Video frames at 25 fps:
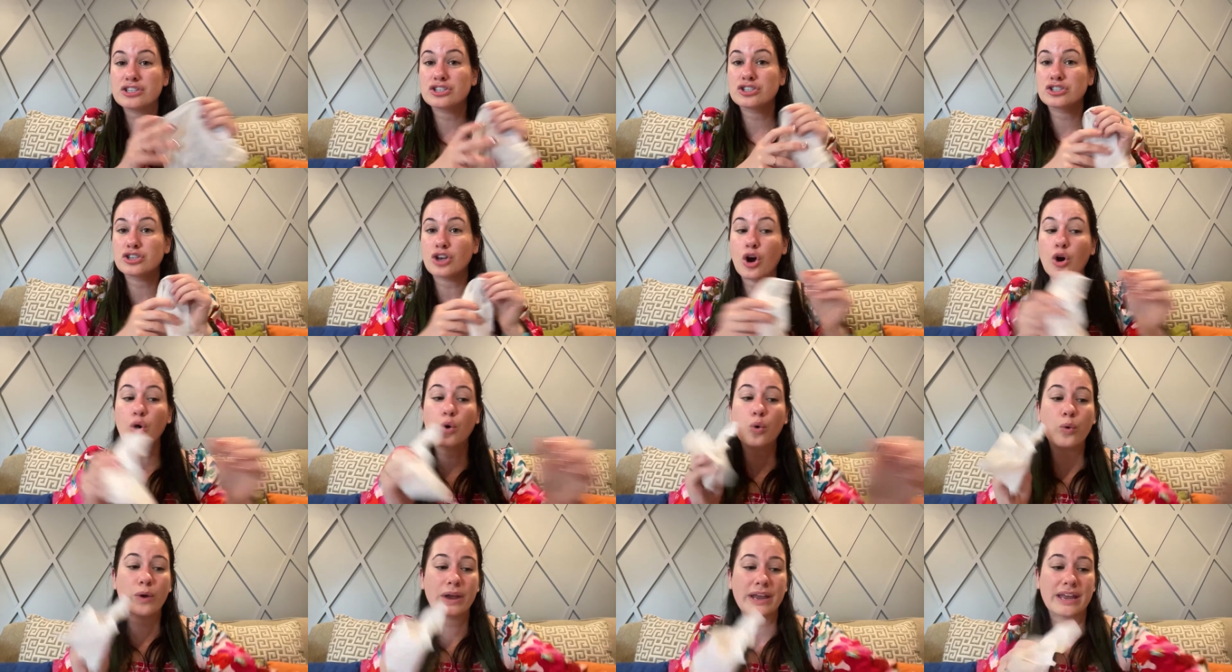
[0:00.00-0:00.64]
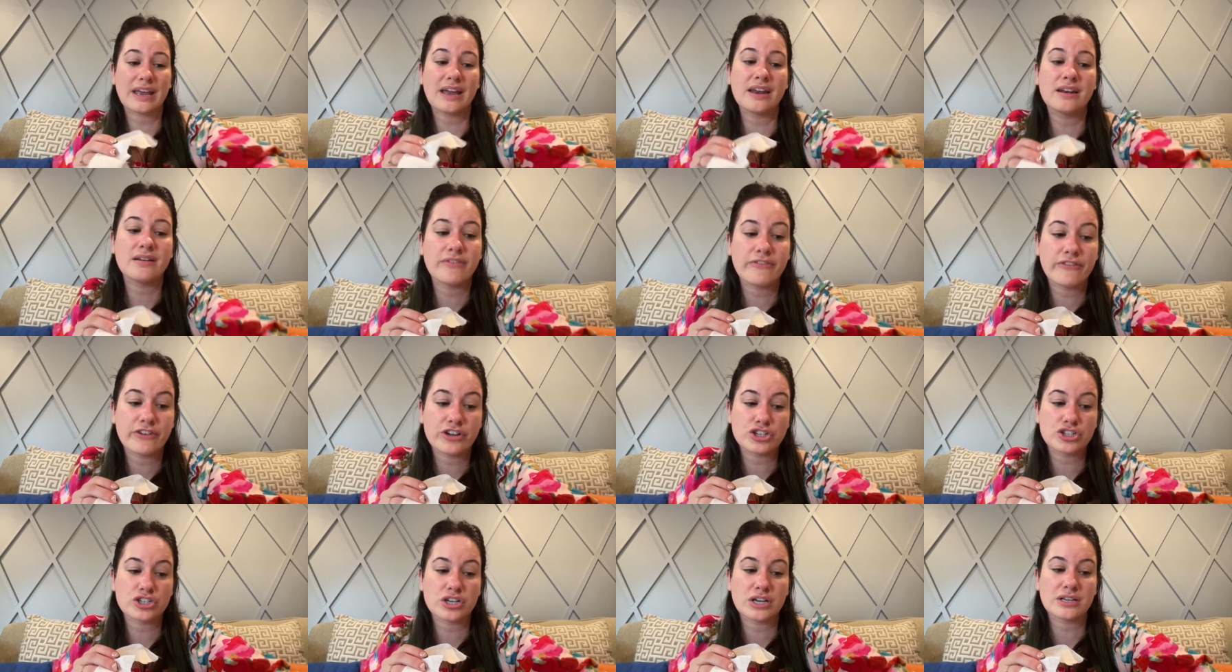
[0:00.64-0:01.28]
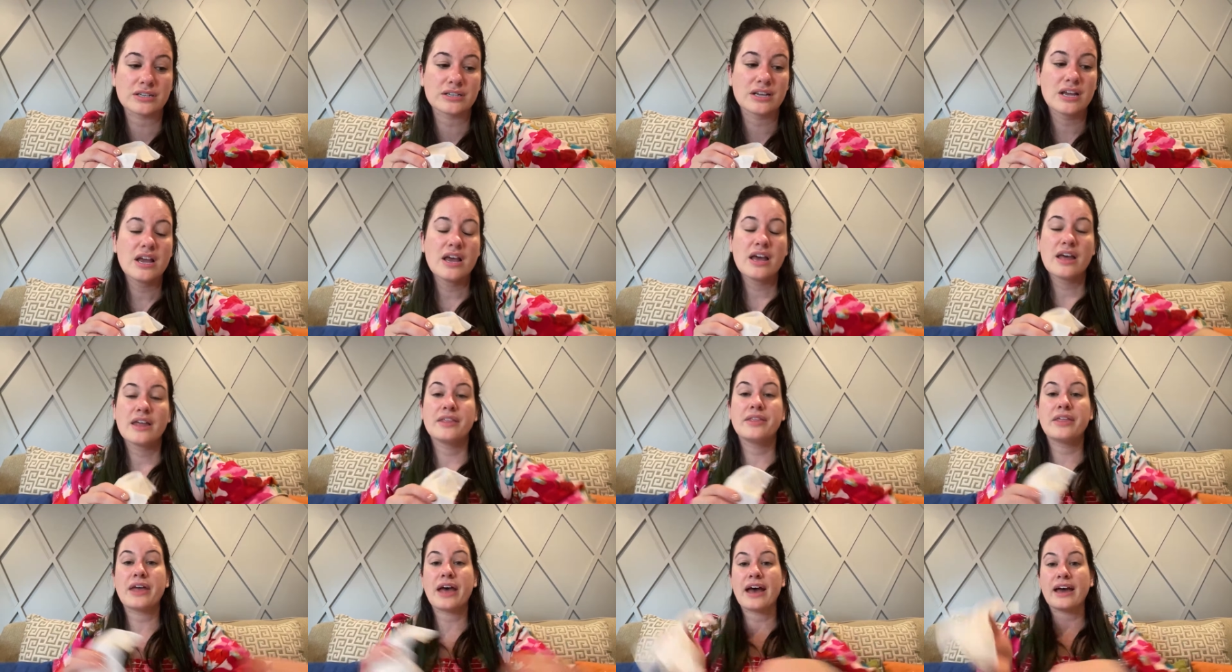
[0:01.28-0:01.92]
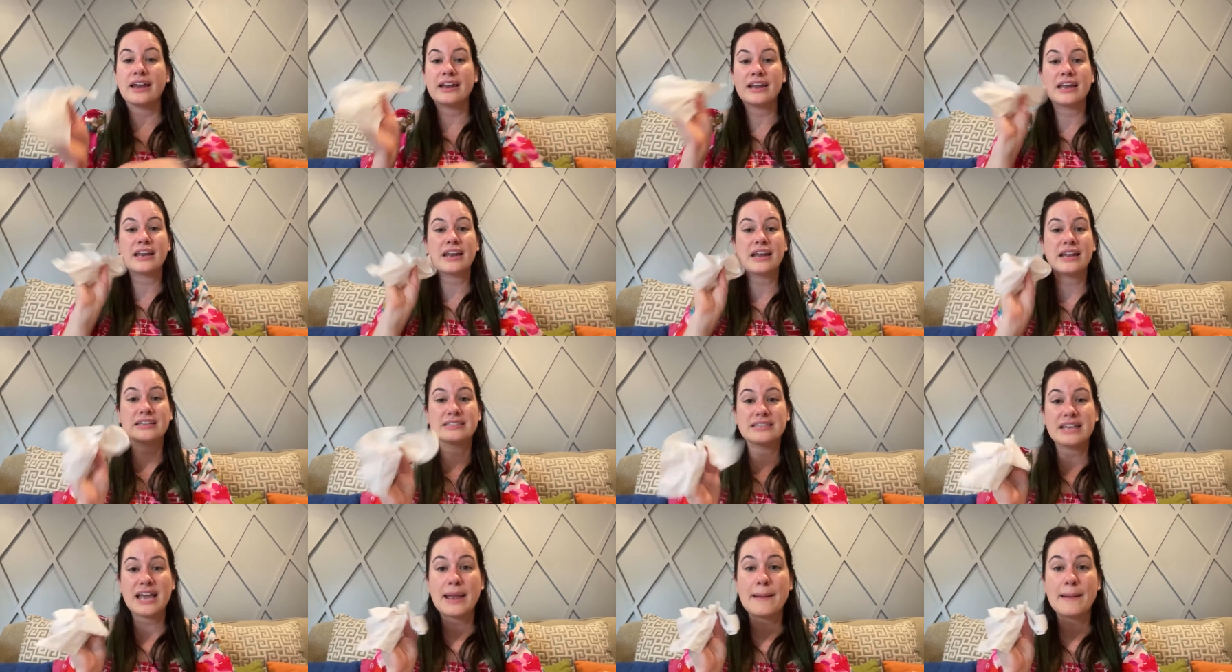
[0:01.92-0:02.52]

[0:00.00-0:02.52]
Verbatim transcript: so quick and efficient that it is